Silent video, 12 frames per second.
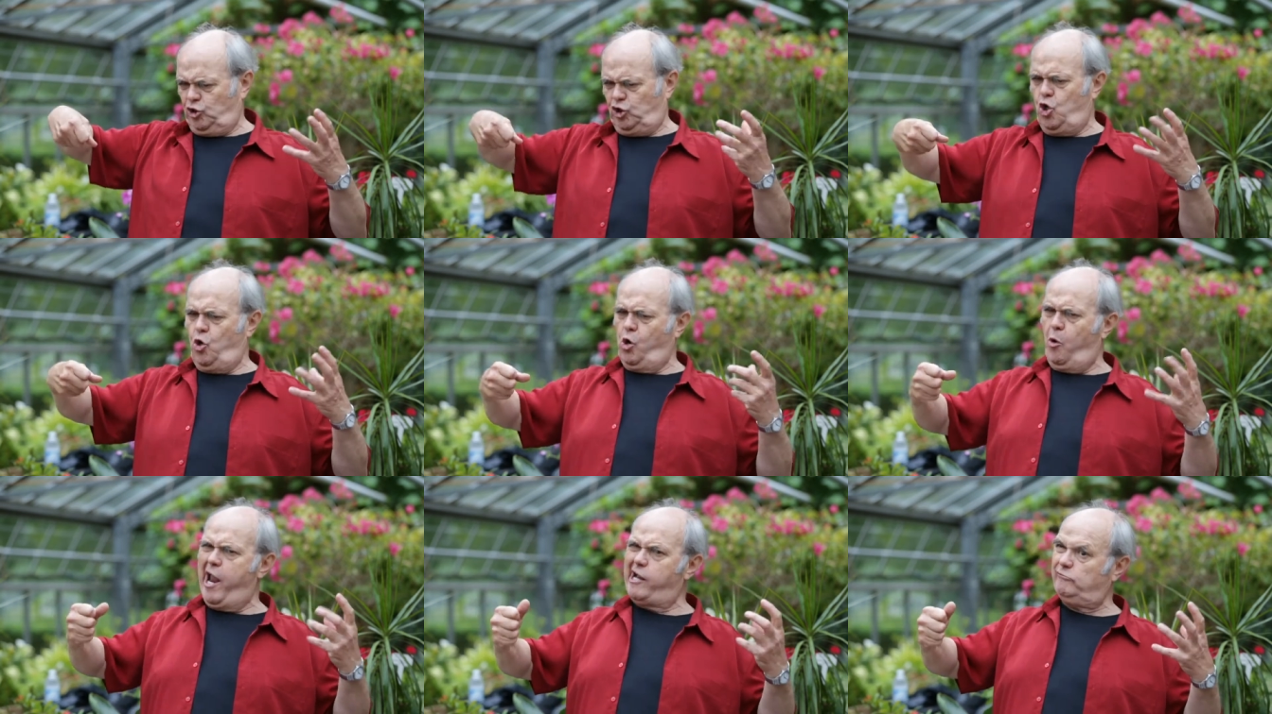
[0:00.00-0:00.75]
Chewing
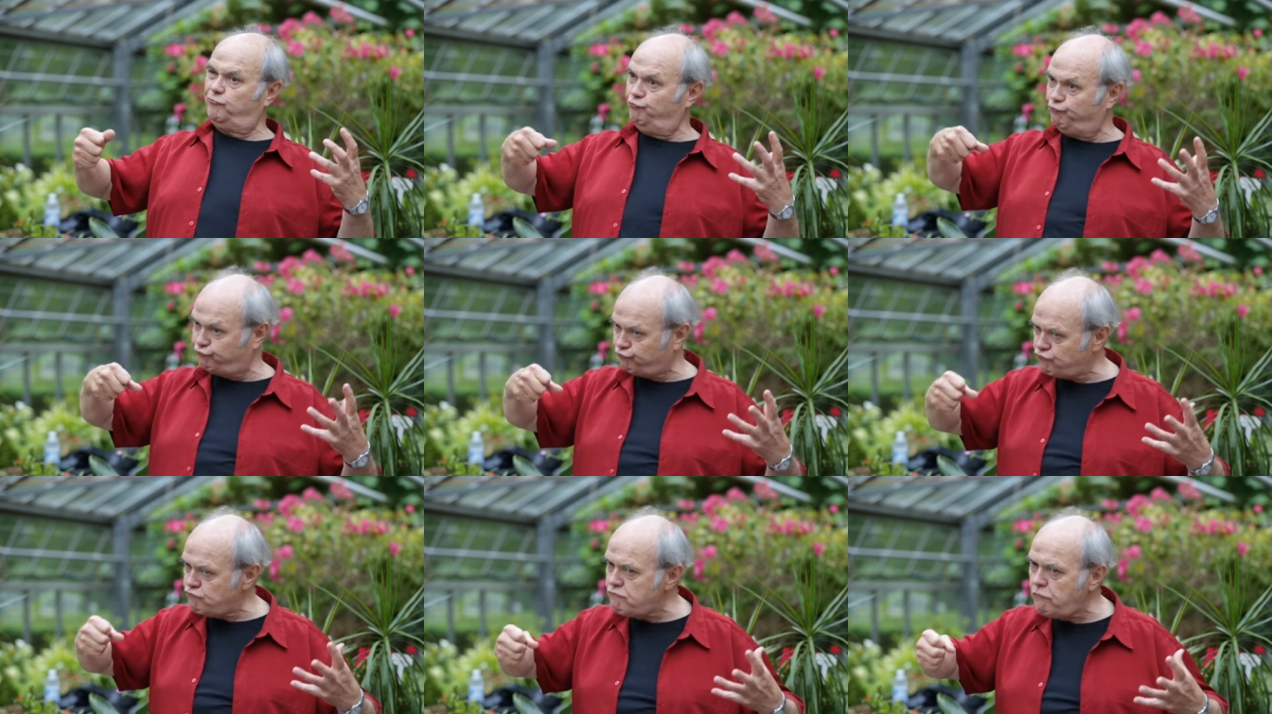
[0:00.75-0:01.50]
away.
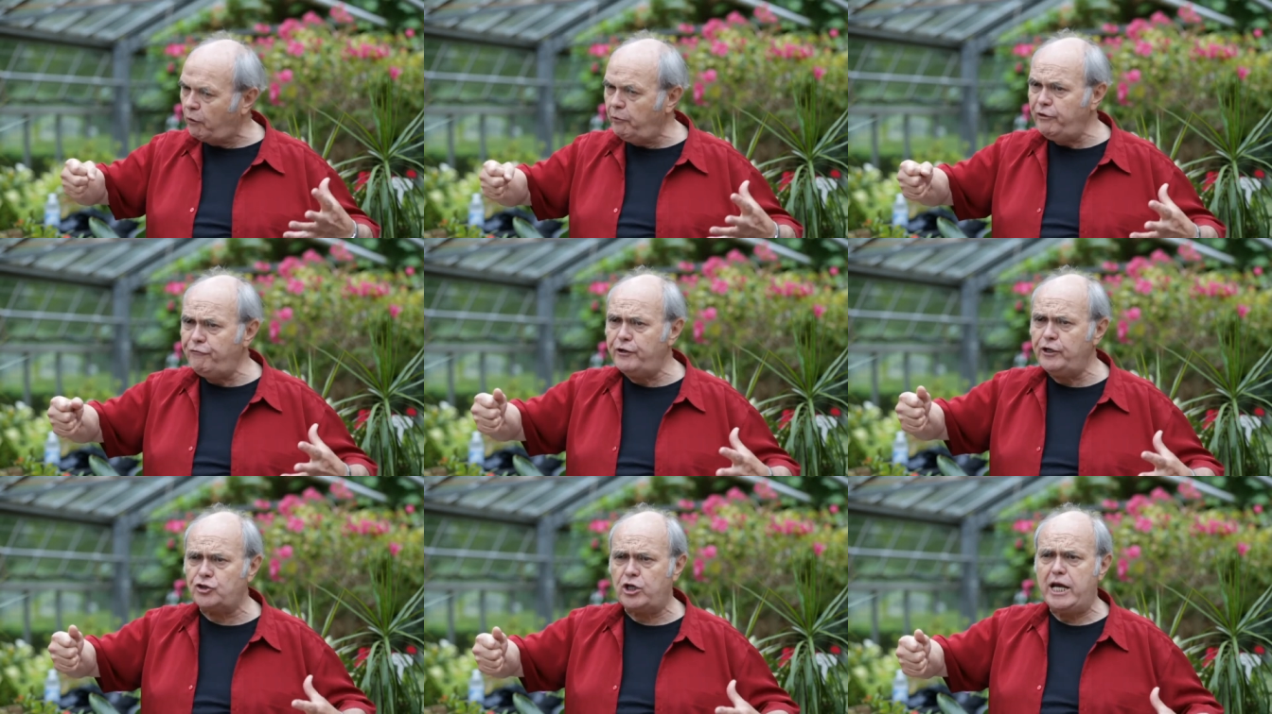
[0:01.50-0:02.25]
When he
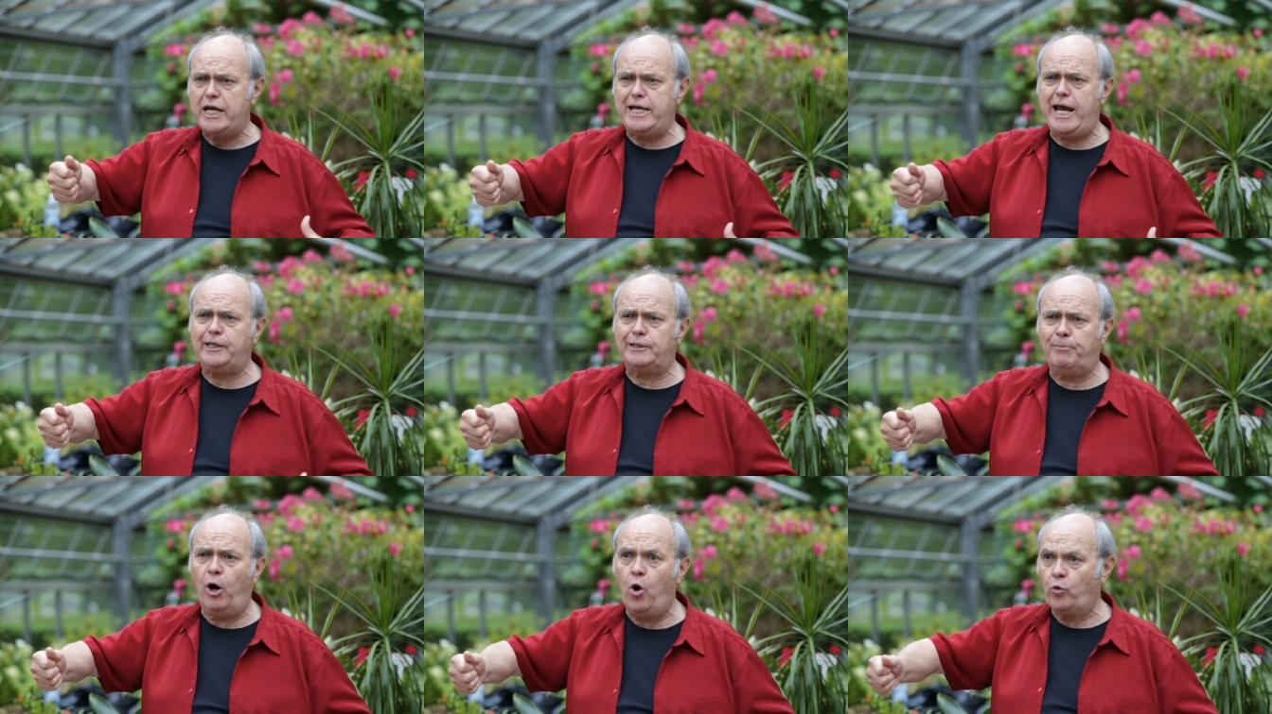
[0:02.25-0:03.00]
finished, he ate the
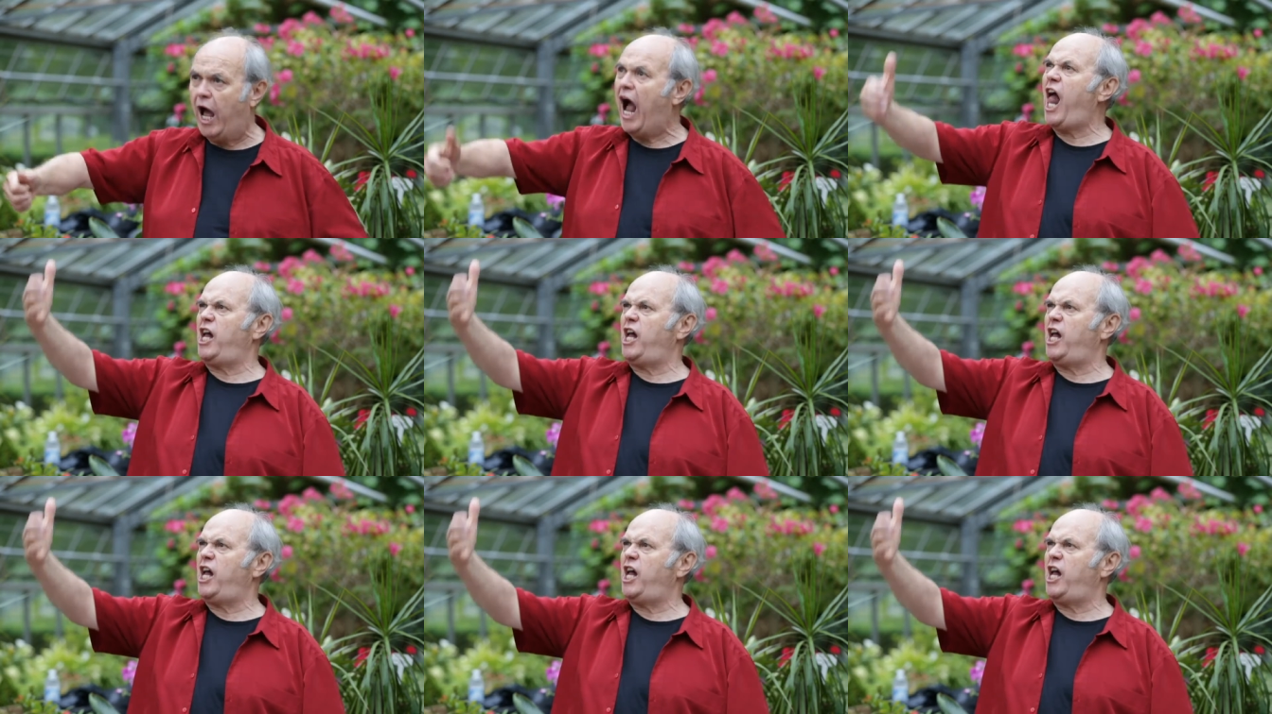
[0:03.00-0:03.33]
bone.